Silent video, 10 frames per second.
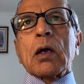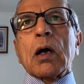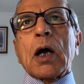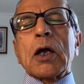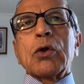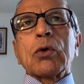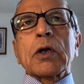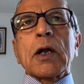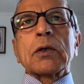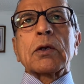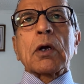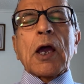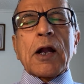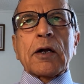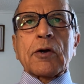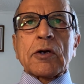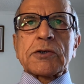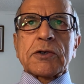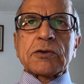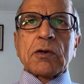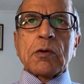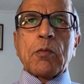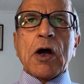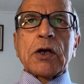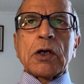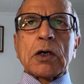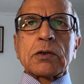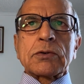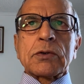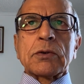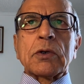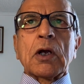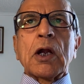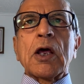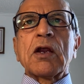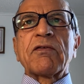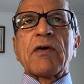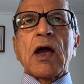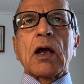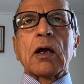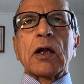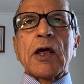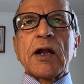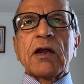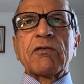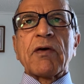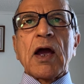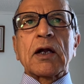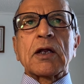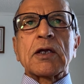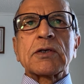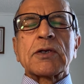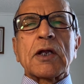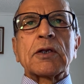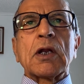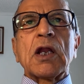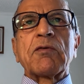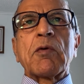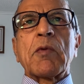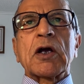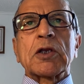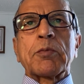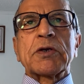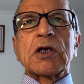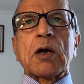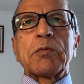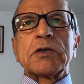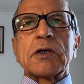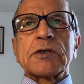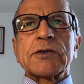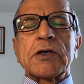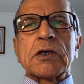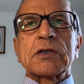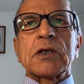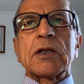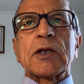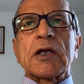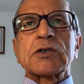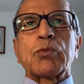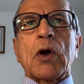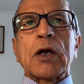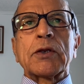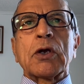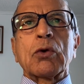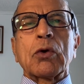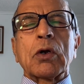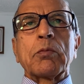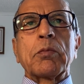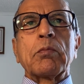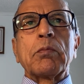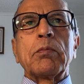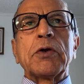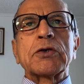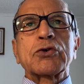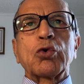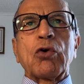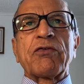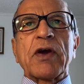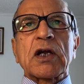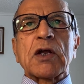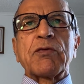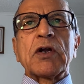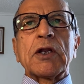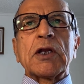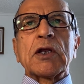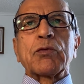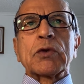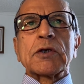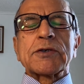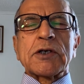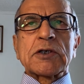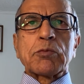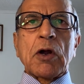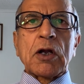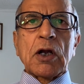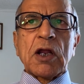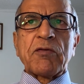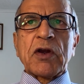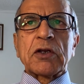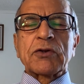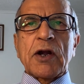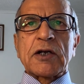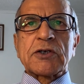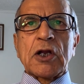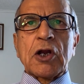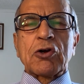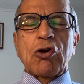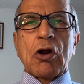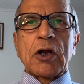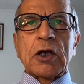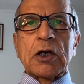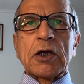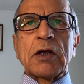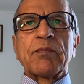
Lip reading: I looked at the characteristics of the Baniyas. The glaring fact is that they live among the Punjabis and Sikhs, and that's why they could be so effective in dealing with the Sikhs by delivering threats electronically.